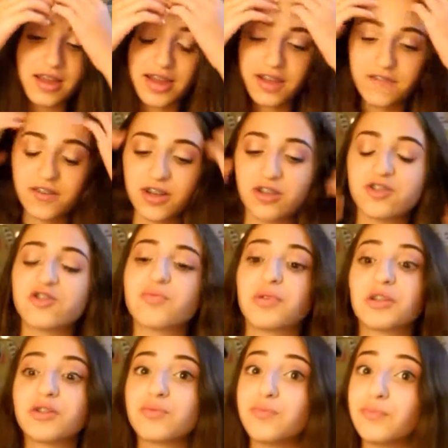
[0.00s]
and I found it
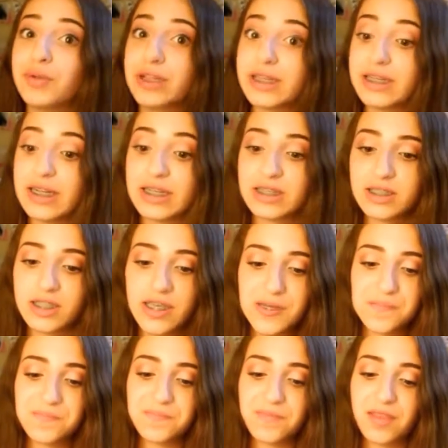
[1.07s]
just works really
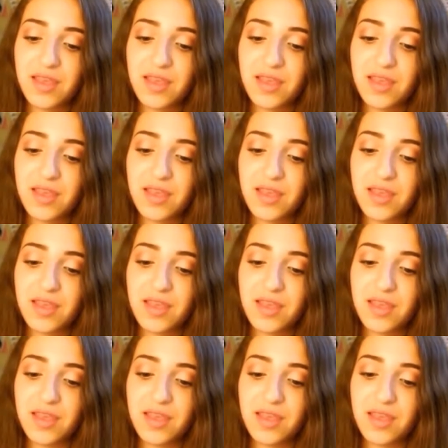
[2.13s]
nicely.